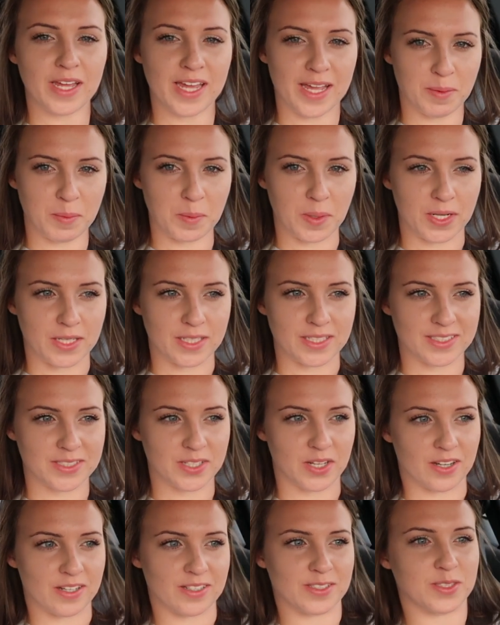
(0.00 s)
camera in
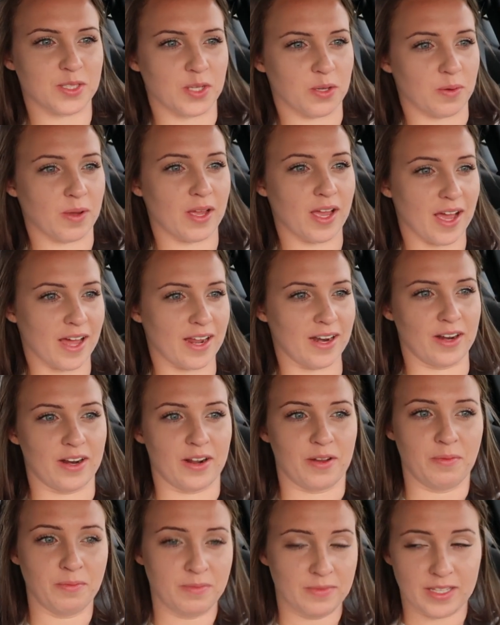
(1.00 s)
this car, so I don't
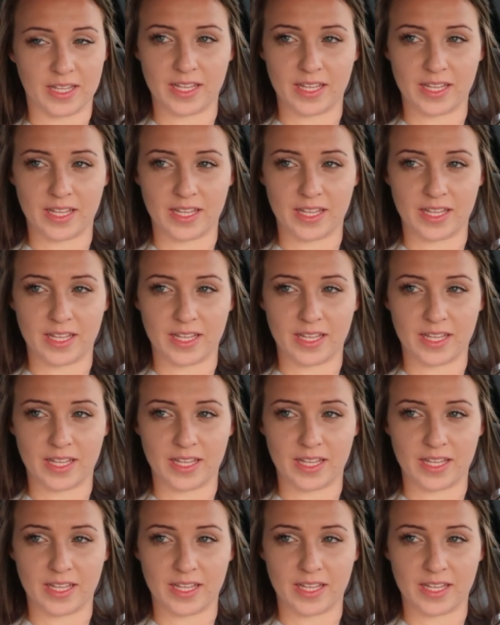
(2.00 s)
know.